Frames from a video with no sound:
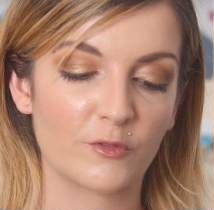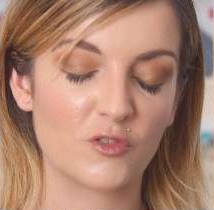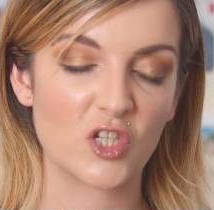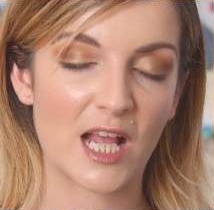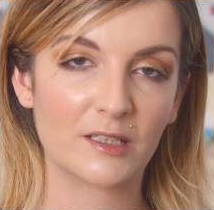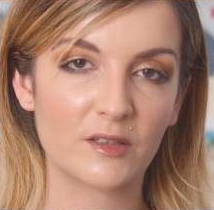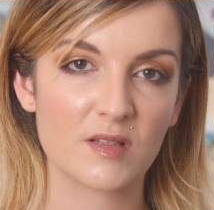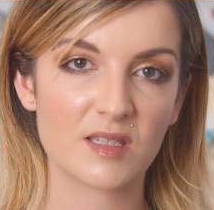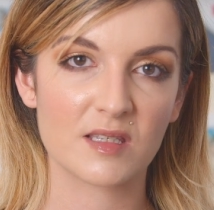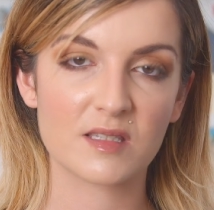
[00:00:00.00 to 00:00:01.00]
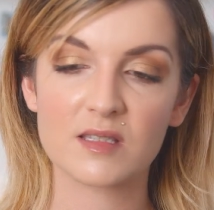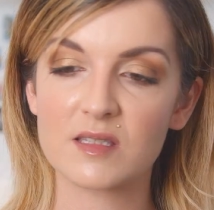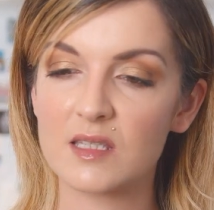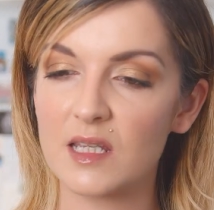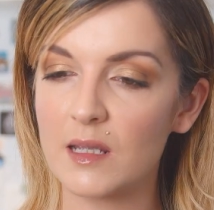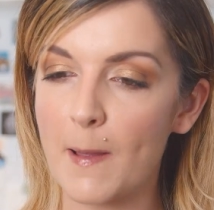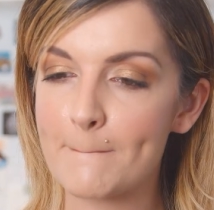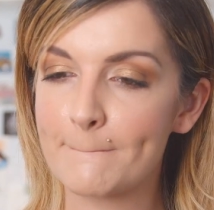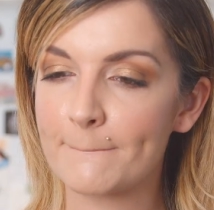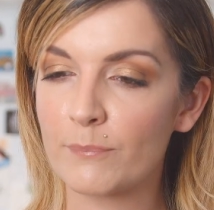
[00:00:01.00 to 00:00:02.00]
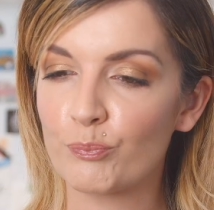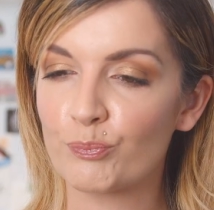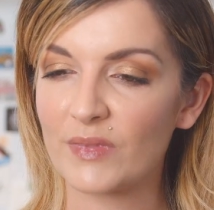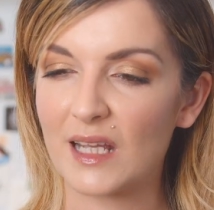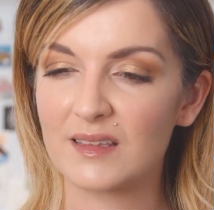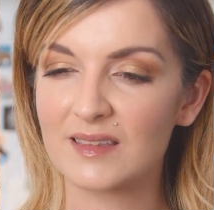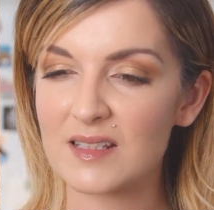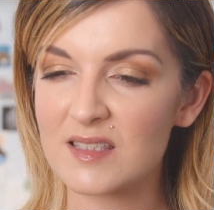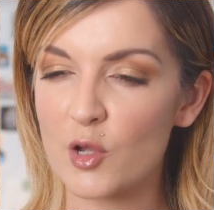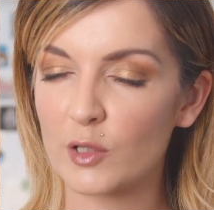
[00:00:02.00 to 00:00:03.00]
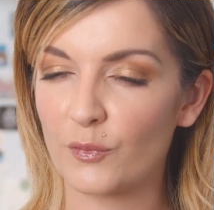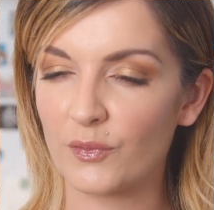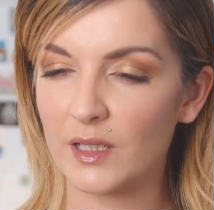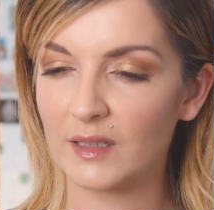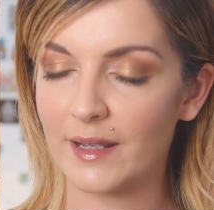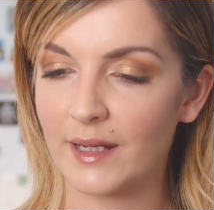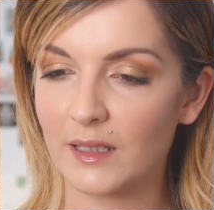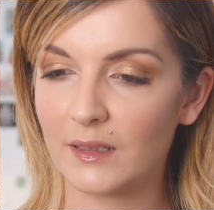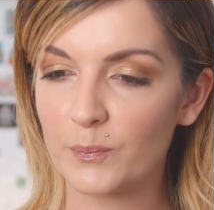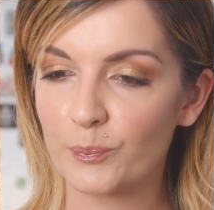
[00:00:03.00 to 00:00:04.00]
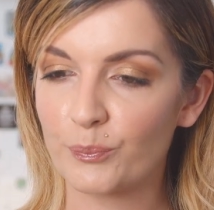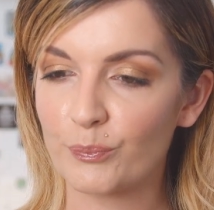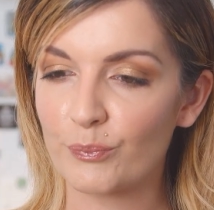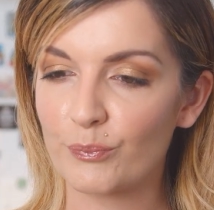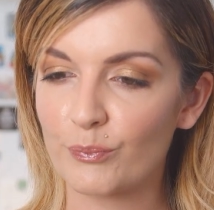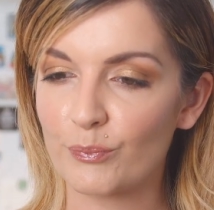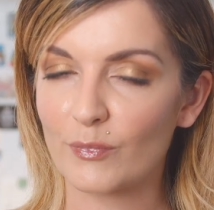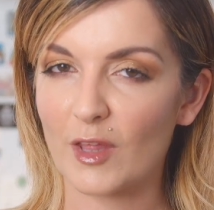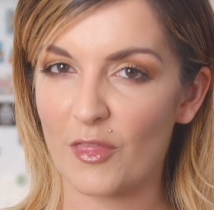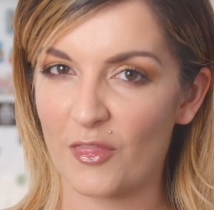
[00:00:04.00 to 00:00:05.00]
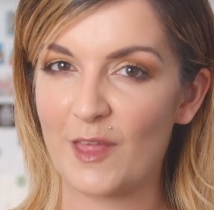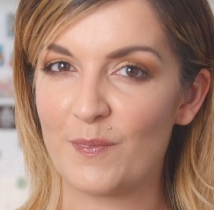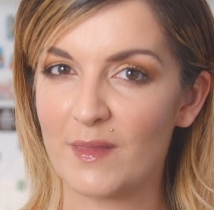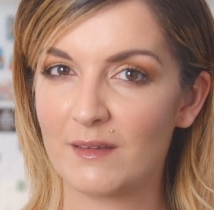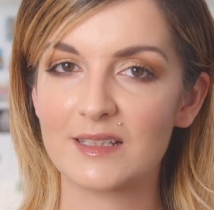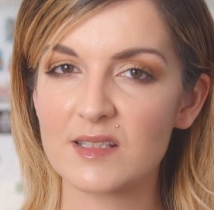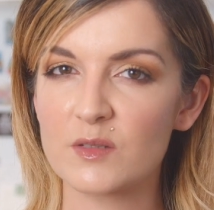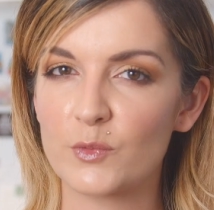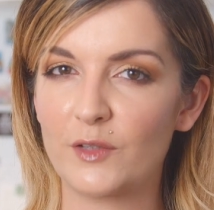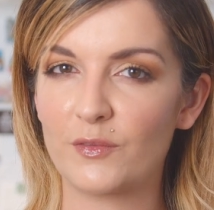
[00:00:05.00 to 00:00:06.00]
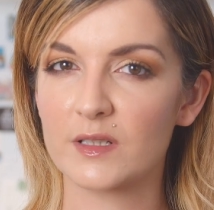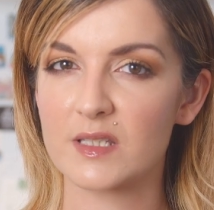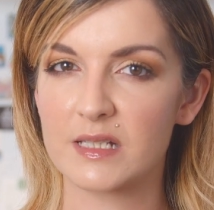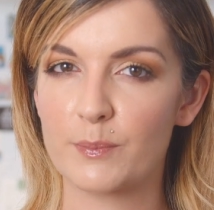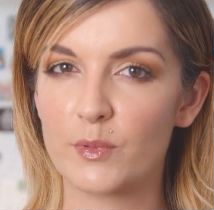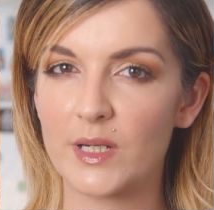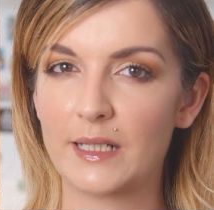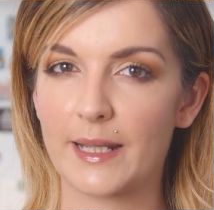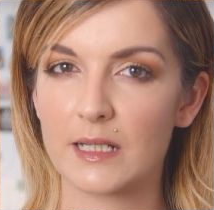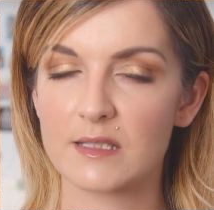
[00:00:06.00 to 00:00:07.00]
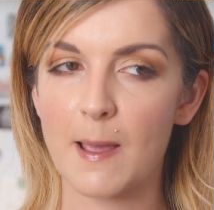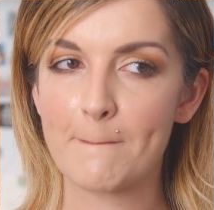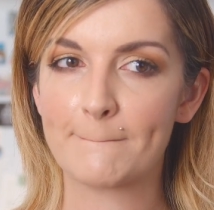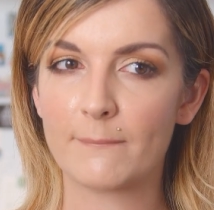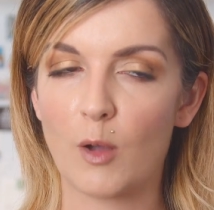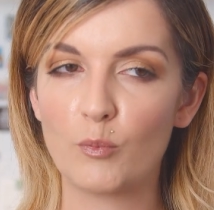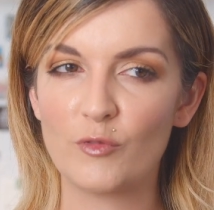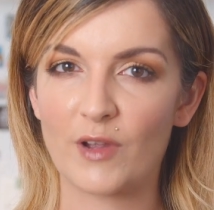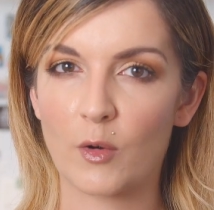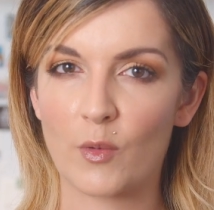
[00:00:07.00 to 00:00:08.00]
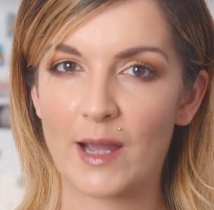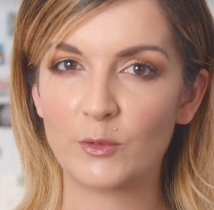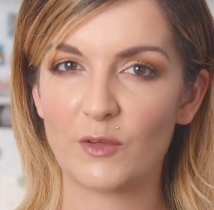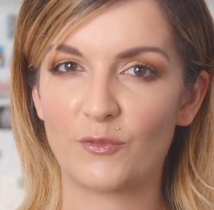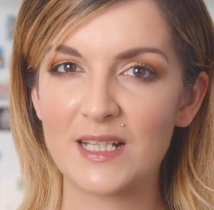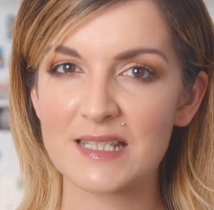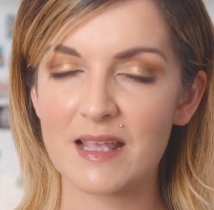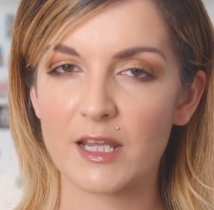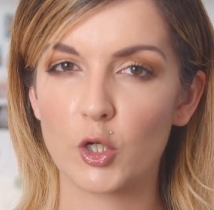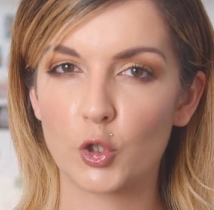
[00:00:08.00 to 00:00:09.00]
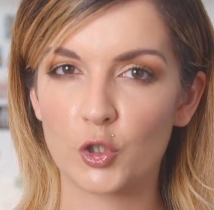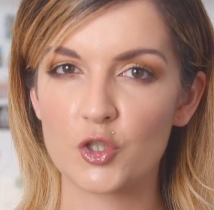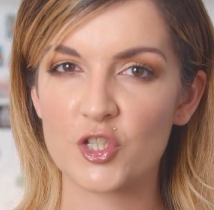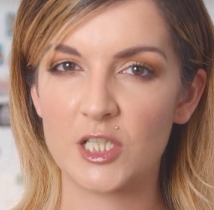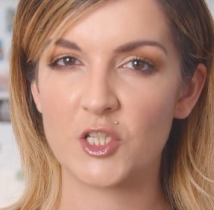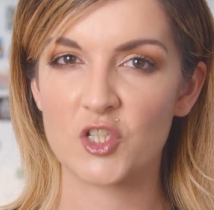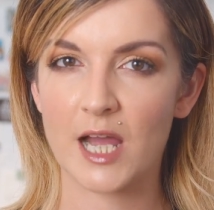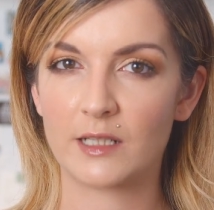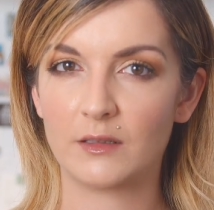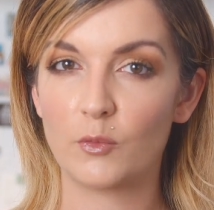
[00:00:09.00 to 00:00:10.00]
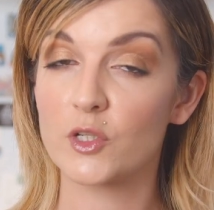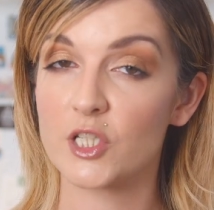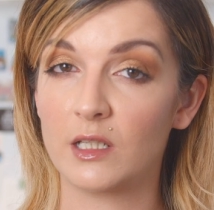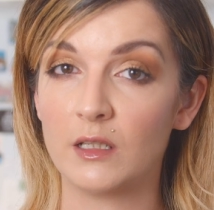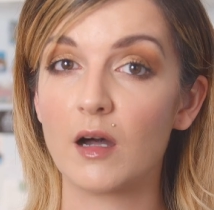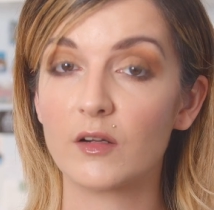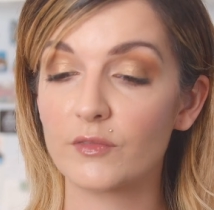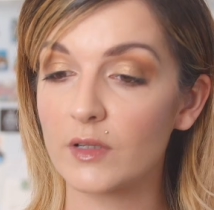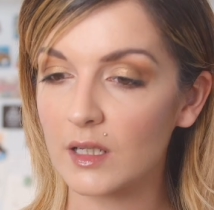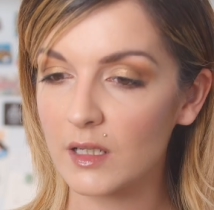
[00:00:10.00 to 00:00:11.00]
of gel consistency. It does not feel like thin. It doesn't really feel slippery, like it's moving around. It feels like a cushiony gel, which I love.